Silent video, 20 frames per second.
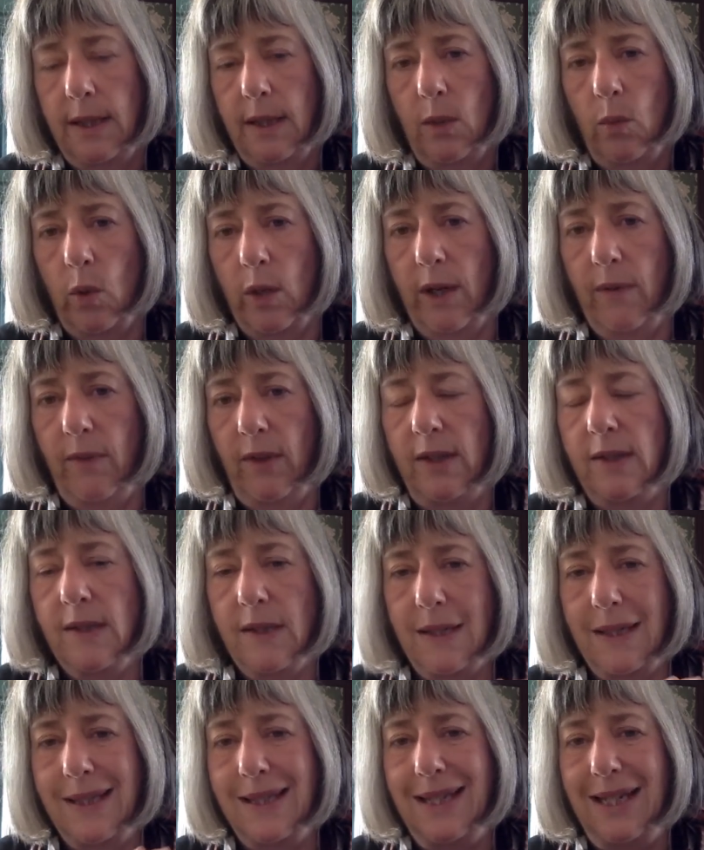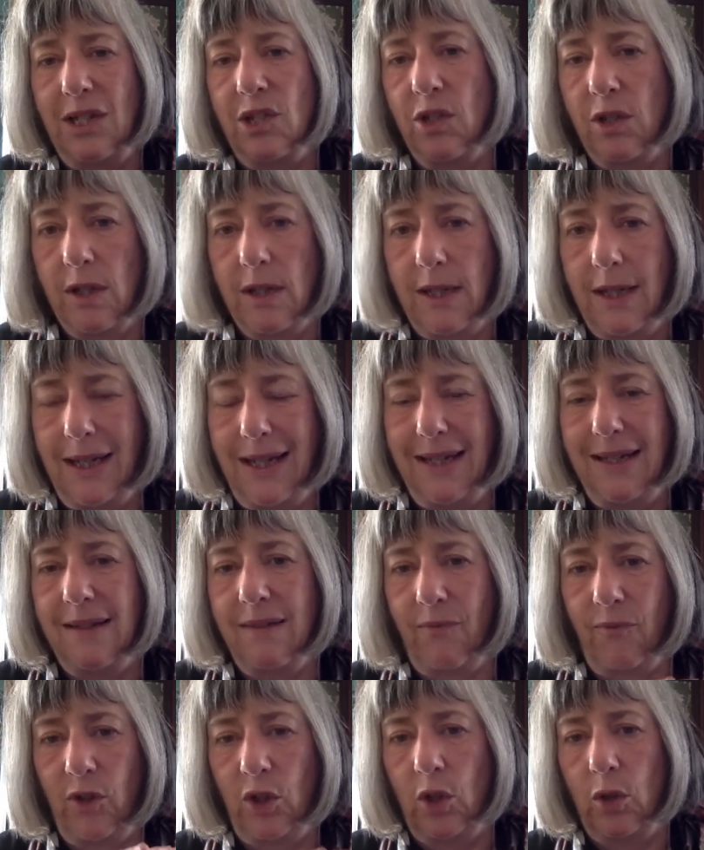whatever this decision is
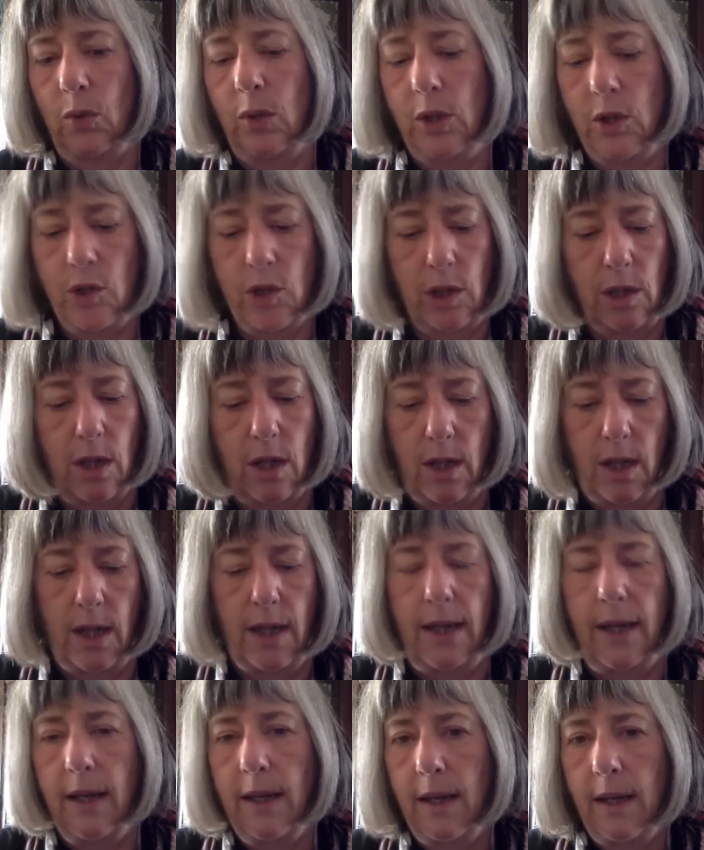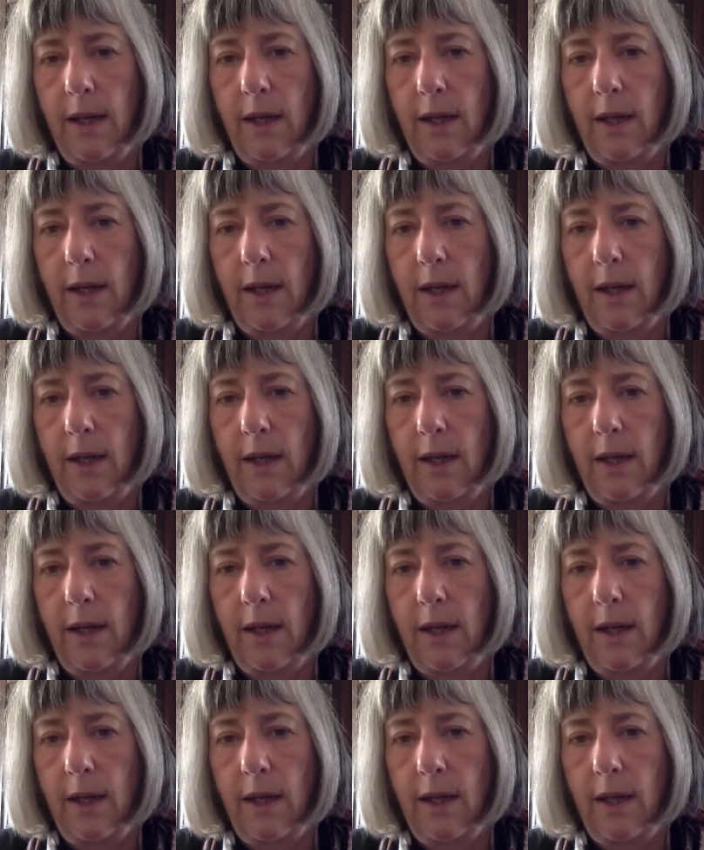for you in July.